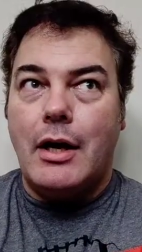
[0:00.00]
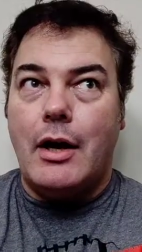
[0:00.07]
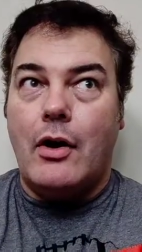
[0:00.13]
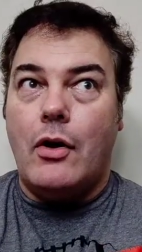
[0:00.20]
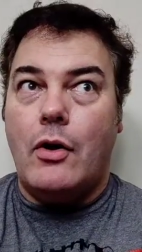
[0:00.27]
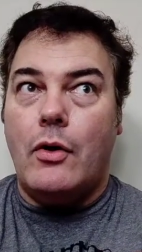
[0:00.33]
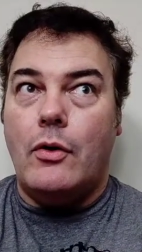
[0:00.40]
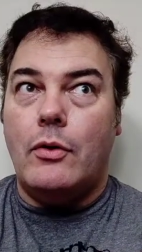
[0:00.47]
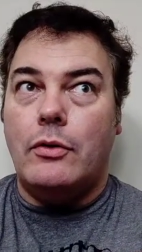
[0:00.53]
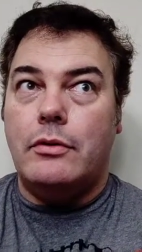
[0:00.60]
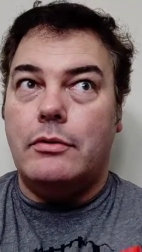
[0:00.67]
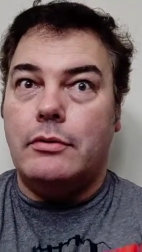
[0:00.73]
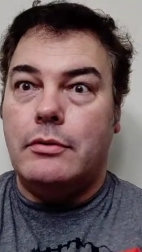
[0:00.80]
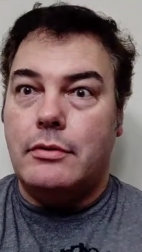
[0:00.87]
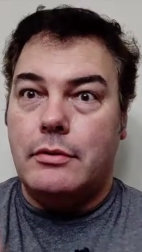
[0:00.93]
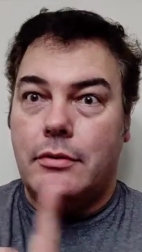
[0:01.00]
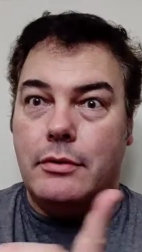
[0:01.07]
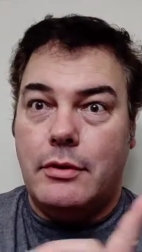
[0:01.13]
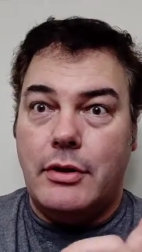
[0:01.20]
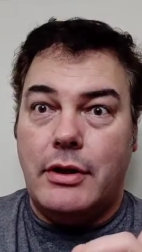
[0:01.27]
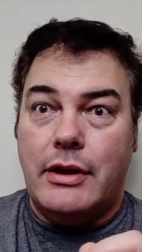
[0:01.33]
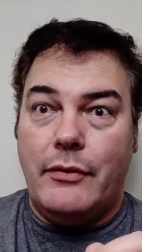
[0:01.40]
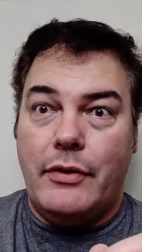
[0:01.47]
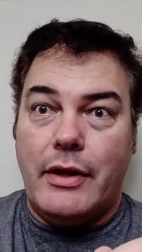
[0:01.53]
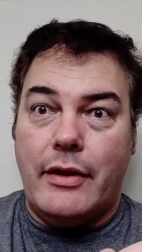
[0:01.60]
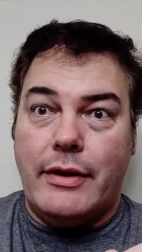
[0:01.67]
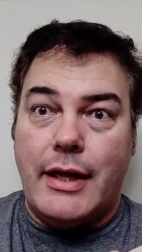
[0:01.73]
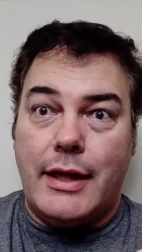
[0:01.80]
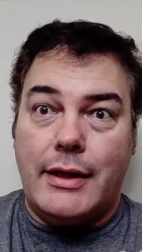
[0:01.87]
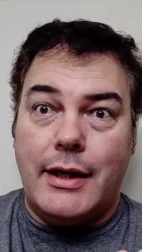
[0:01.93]
Oh, couldn't live
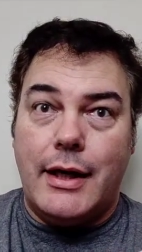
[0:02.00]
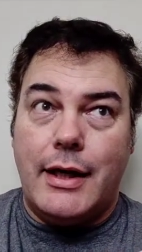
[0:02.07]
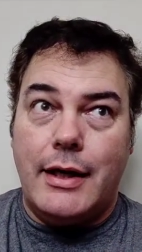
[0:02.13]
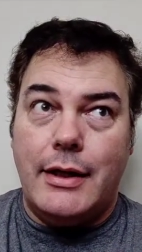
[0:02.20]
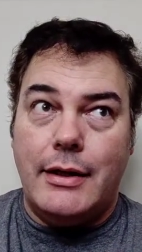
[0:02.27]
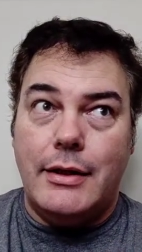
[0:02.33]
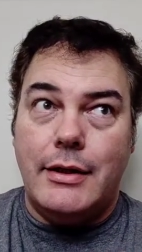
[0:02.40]
without that guy.